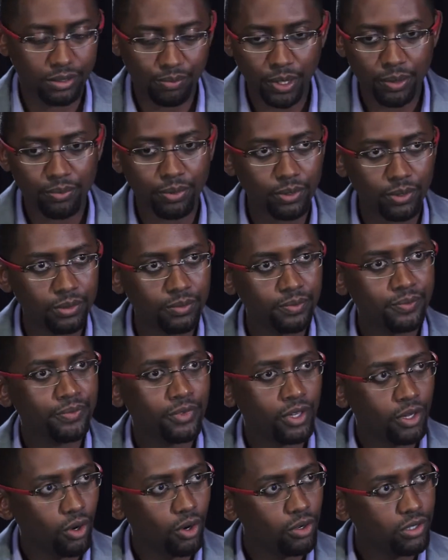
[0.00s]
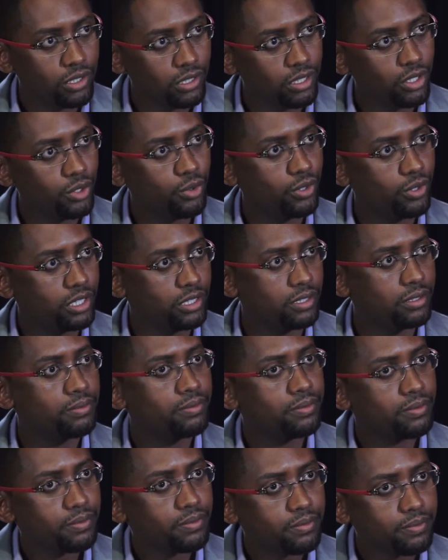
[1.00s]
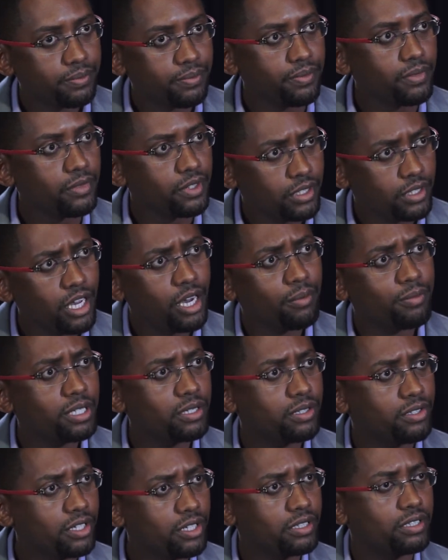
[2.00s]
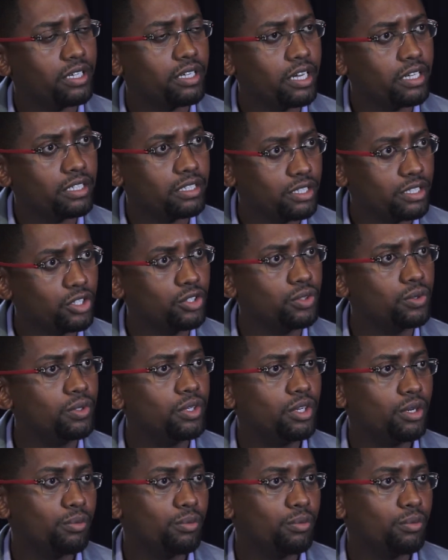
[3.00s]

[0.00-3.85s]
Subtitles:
People locally who can come and create the next new